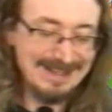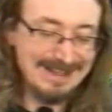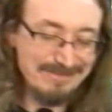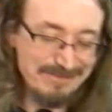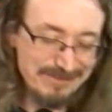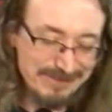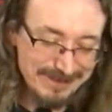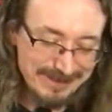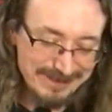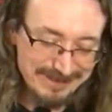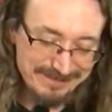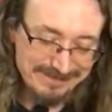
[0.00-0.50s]
uh,
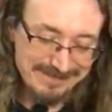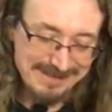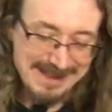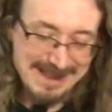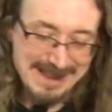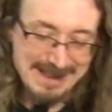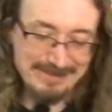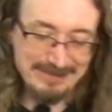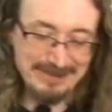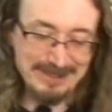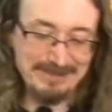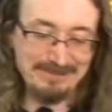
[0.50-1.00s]
for her
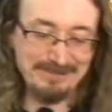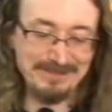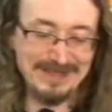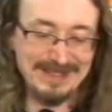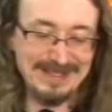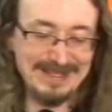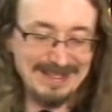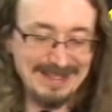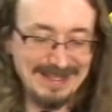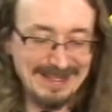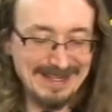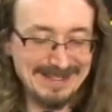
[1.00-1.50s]
family.
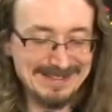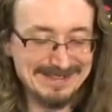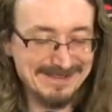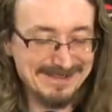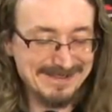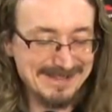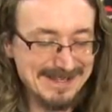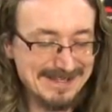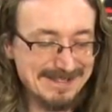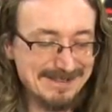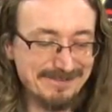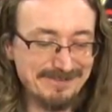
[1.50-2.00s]
Uh, so
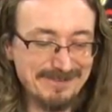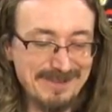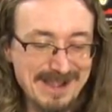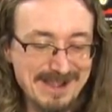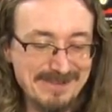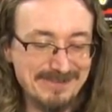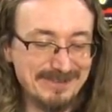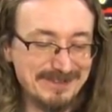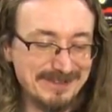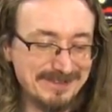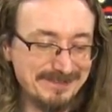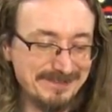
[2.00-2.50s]
it's up to
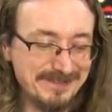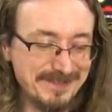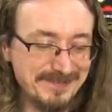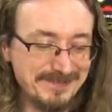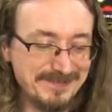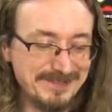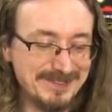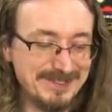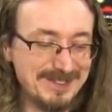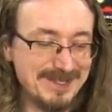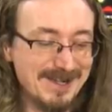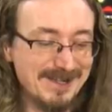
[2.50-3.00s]

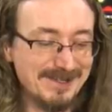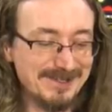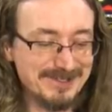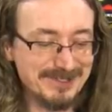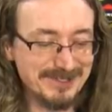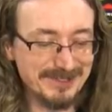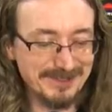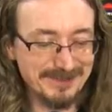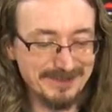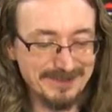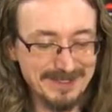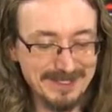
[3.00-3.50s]

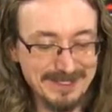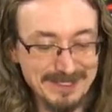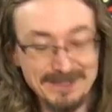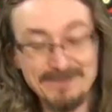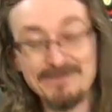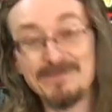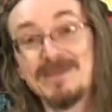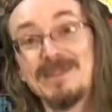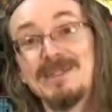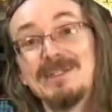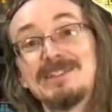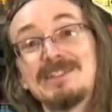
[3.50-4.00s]
$550
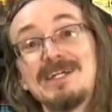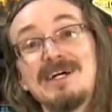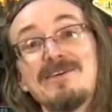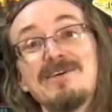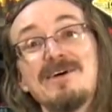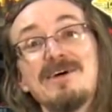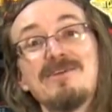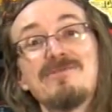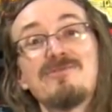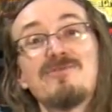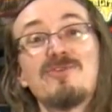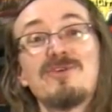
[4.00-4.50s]
already. It's
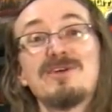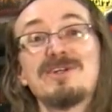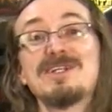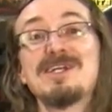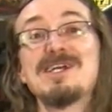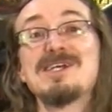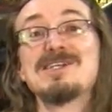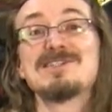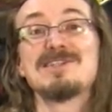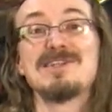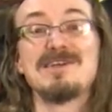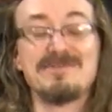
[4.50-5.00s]
got uh, four
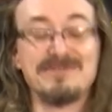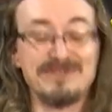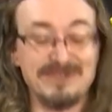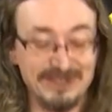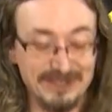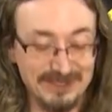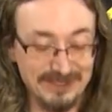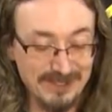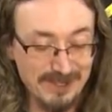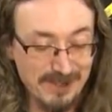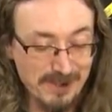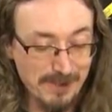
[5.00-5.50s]
days left
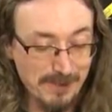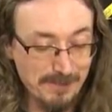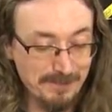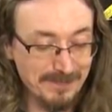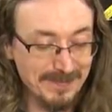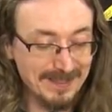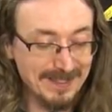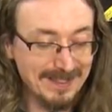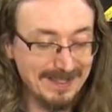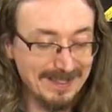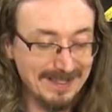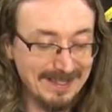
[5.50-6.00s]
to go.
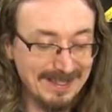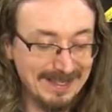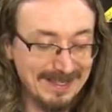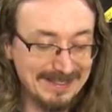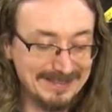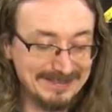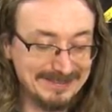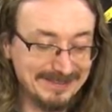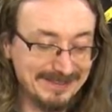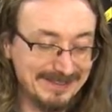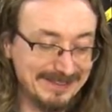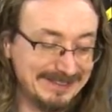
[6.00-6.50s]

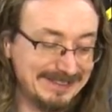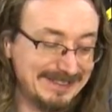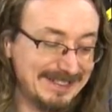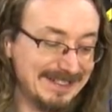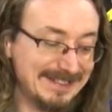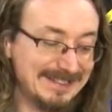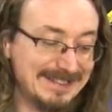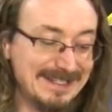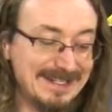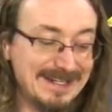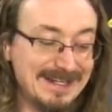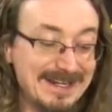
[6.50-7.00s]
so go
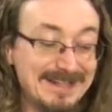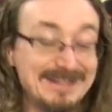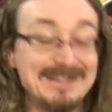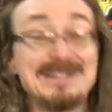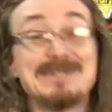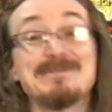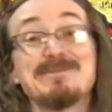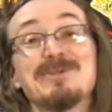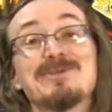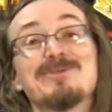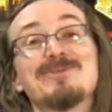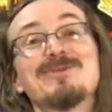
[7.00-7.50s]
check that out. I
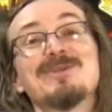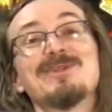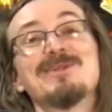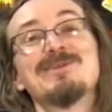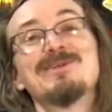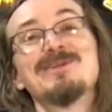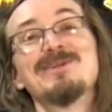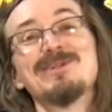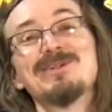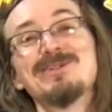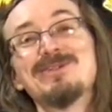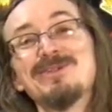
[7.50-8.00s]
think it'd be
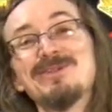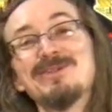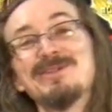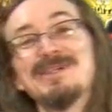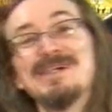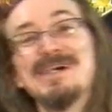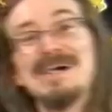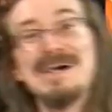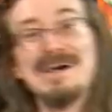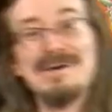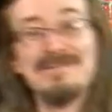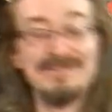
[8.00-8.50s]
really, really cool
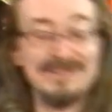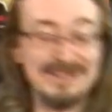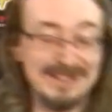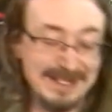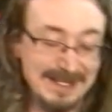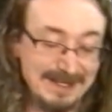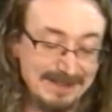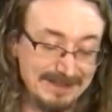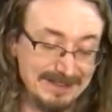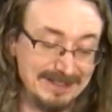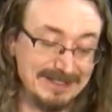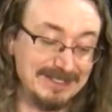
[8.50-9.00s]
to have
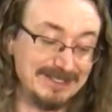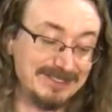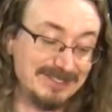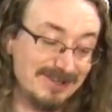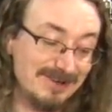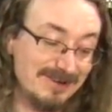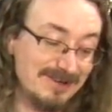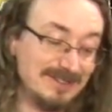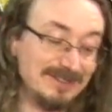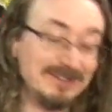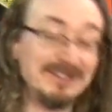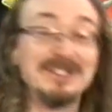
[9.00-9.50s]
a, an
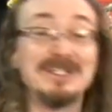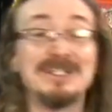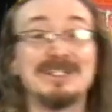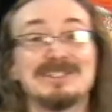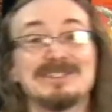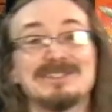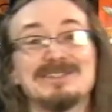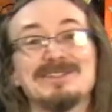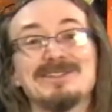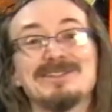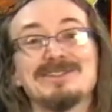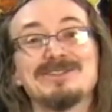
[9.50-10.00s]
Atari
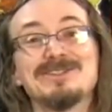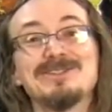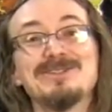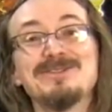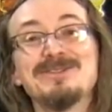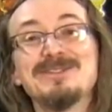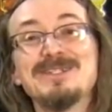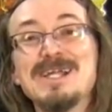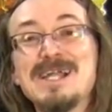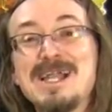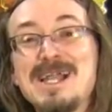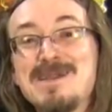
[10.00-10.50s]
Lynx in those
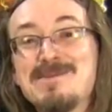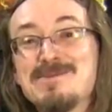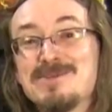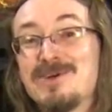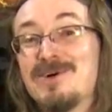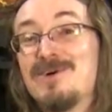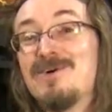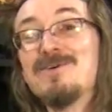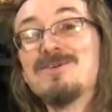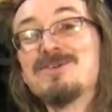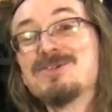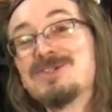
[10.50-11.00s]
two games
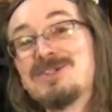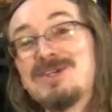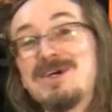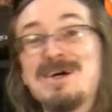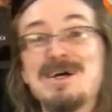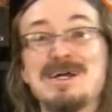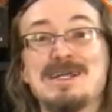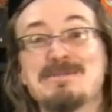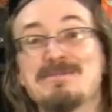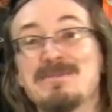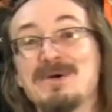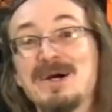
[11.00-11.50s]
all
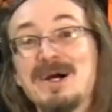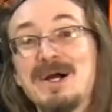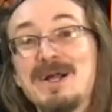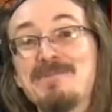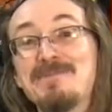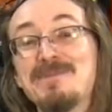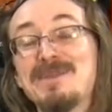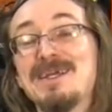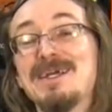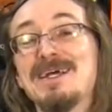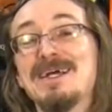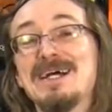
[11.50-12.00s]
signed
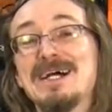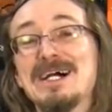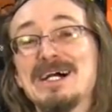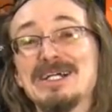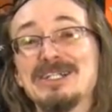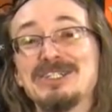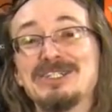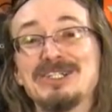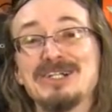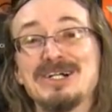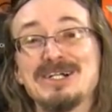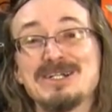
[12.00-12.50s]
by
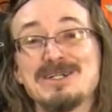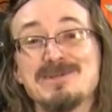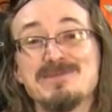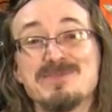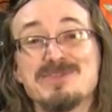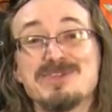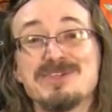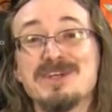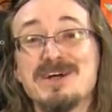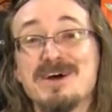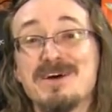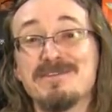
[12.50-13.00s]
Chuck
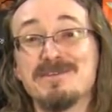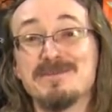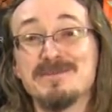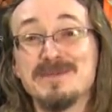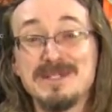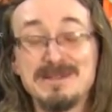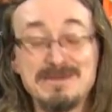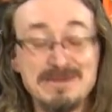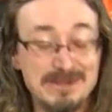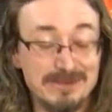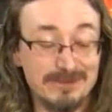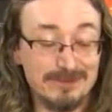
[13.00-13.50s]
himself. I mean, that'd be